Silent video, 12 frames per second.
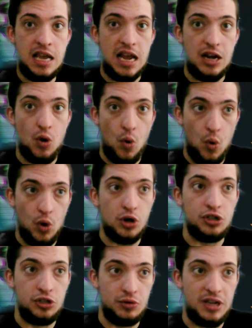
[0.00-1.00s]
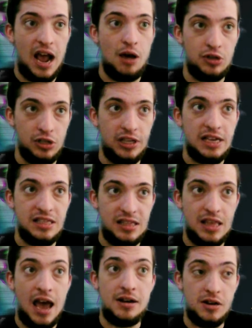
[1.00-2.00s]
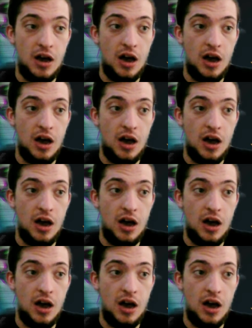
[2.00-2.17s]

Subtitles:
in order to calculate that